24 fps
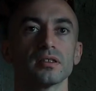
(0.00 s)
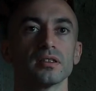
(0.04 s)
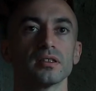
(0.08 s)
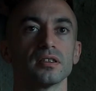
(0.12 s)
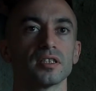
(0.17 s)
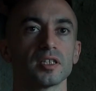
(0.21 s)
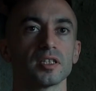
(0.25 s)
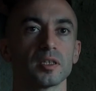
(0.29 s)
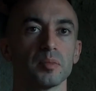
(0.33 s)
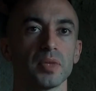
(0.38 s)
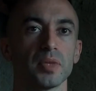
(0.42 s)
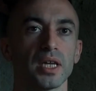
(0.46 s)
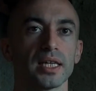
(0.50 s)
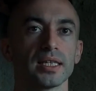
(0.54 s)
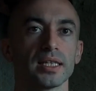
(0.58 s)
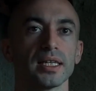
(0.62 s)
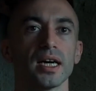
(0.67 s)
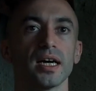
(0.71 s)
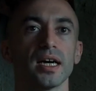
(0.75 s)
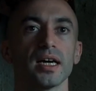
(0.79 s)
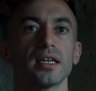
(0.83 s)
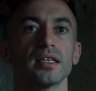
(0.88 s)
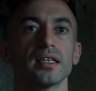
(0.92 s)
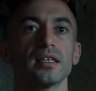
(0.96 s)
turning a blind
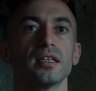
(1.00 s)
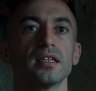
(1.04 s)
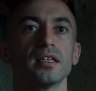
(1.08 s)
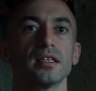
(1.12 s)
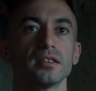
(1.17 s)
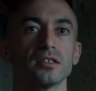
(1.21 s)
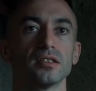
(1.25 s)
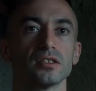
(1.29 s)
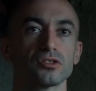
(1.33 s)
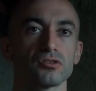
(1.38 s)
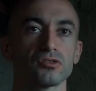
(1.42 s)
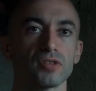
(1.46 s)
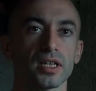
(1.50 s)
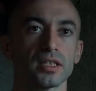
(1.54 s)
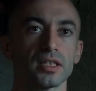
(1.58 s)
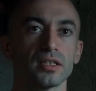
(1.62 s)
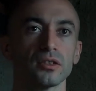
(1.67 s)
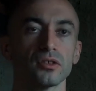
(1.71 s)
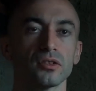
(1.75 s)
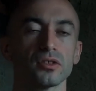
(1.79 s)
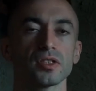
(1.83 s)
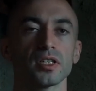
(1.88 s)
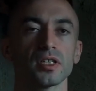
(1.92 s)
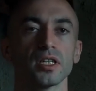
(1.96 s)
eye,
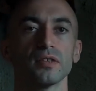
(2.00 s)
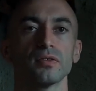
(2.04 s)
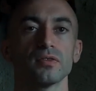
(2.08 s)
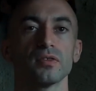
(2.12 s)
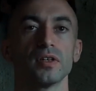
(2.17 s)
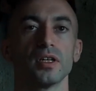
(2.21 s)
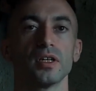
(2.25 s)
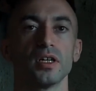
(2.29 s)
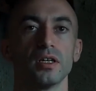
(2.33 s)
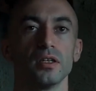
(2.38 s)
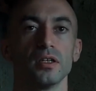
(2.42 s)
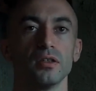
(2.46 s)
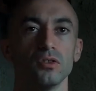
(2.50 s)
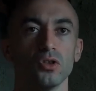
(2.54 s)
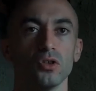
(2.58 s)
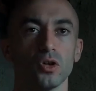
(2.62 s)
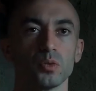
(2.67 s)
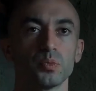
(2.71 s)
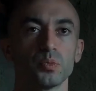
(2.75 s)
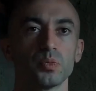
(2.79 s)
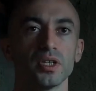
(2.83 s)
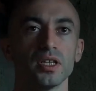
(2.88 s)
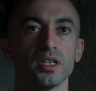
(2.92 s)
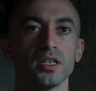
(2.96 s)
distracting yourself,
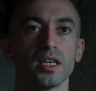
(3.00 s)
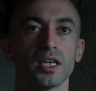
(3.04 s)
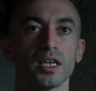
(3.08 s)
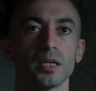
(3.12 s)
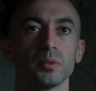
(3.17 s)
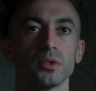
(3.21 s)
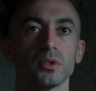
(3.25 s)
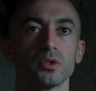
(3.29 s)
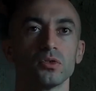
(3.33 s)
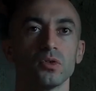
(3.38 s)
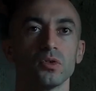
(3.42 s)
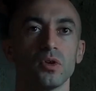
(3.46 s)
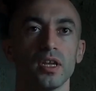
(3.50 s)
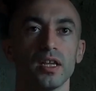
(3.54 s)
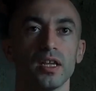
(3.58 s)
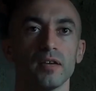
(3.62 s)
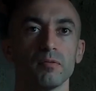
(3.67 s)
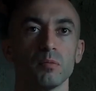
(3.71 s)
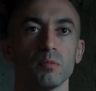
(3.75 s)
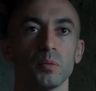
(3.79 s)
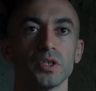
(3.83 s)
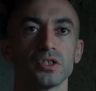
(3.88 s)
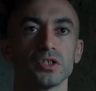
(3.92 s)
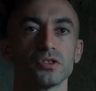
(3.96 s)
not being able to
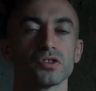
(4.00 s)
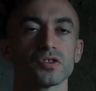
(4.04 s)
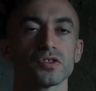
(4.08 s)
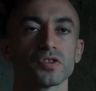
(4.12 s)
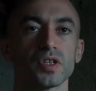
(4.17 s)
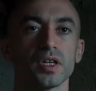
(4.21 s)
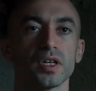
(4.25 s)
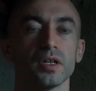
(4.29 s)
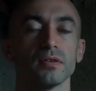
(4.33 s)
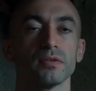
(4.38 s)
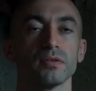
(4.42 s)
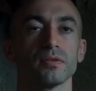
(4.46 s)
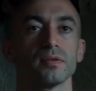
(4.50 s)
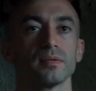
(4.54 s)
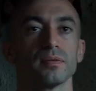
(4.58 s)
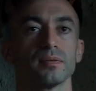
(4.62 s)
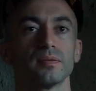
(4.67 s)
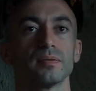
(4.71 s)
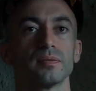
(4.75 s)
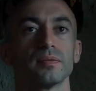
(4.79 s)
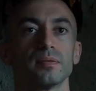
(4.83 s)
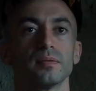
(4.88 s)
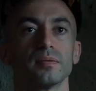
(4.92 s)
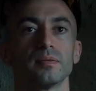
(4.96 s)
live with yourself.
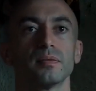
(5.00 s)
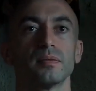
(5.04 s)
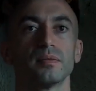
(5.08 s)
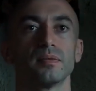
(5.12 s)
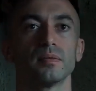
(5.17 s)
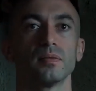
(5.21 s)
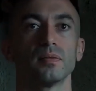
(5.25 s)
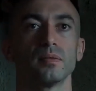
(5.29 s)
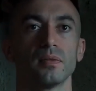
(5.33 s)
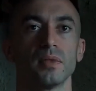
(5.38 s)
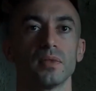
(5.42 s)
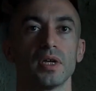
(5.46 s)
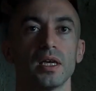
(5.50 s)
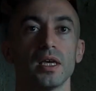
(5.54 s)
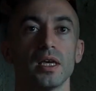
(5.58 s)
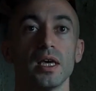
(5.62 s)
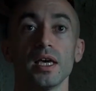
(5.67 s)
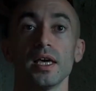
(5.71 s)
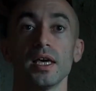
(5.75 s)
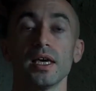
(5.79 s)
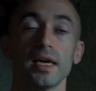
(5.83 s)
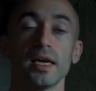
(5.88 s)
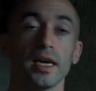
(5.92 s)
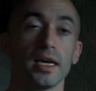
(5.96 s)

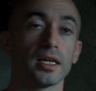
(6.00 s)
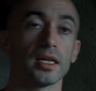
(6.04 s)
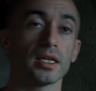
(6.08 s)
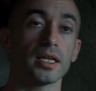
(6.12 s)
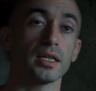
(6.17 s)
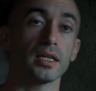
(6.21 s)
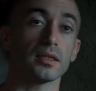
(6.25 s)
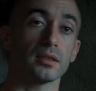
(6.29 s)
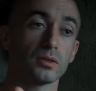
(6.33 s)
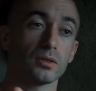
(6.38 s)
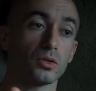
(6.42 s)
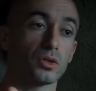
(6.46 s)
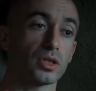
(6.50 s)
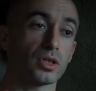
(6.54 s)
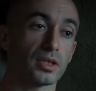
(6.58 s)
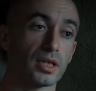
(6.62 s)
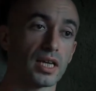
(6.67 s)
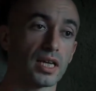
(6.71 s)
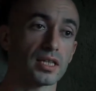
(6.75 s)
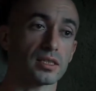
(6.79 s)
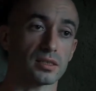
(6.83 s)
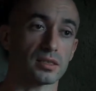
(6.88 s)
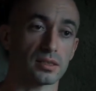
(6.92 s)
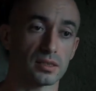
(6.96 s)
And again, you can
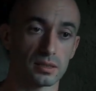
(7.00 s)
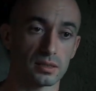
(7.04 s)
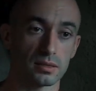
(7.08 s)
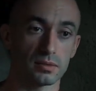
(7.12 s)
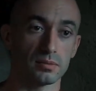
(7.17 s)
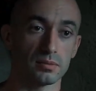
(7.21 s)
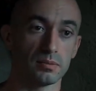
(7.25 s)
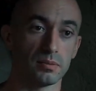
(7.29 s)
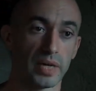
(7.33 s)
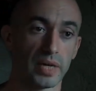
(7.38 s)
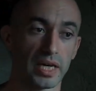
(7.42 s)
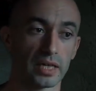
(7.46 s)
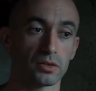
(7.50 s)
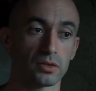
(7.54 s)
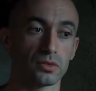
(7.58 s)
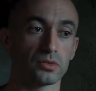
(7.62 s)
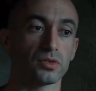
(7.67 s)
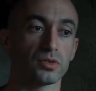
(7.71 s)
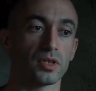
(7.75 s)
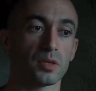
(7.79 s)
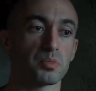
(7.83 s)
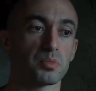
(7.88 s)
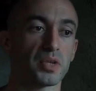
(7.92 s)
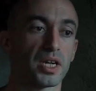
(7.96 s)
ask back
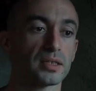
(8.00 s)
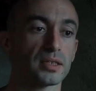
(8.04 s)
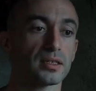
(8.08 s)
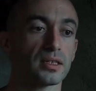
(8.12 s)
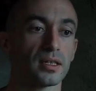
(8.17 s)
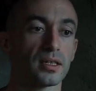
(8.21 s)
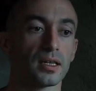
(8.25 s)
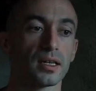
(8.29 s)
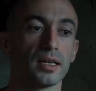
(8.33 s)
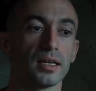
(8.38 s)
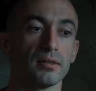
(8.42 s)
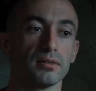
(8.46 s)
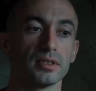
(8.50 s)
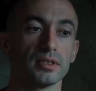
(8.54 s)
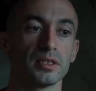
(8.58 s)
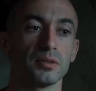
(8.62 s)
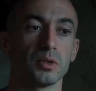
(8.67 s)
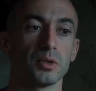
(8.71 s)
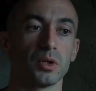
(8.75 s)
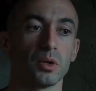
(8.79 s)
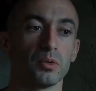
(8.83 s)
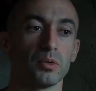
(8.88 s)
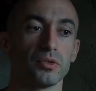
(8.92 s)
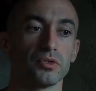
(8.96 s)
onto that practical level that
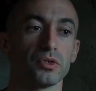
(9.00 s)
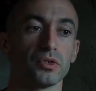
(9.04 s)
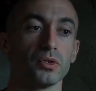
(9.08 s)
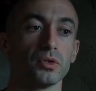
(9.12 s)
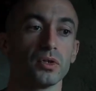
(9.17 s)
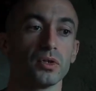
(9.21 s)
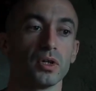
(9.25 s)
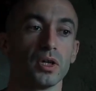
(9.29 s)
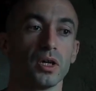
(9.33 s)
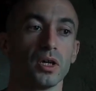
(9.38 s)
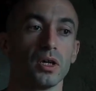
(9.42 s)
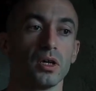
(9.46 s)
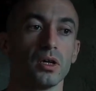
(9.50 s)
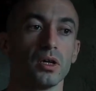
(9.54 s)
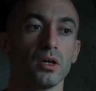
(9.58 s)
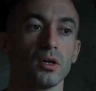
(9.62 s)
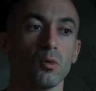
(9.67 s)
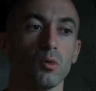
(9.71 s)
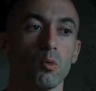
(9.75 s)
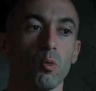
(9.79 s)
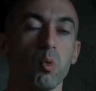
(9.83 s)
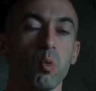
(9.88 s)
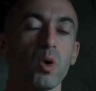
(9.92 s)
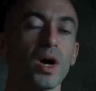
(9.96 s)
we always do,
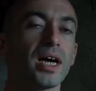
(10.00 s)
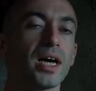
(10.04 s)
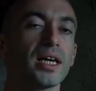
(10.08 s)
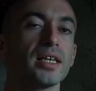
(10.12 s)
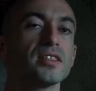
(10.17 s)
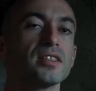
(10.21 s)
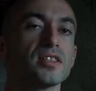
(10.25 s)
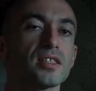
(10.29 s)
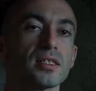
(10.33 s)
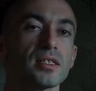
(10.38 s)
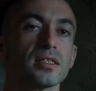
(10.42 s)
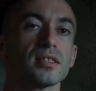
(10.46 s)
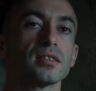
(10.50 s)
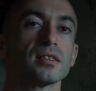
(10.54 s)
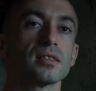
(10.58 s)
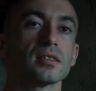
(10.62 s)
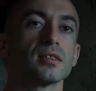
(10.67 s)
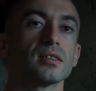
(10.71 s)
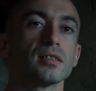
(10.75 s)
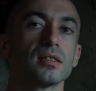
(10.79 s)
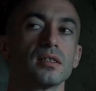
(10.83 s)
why is it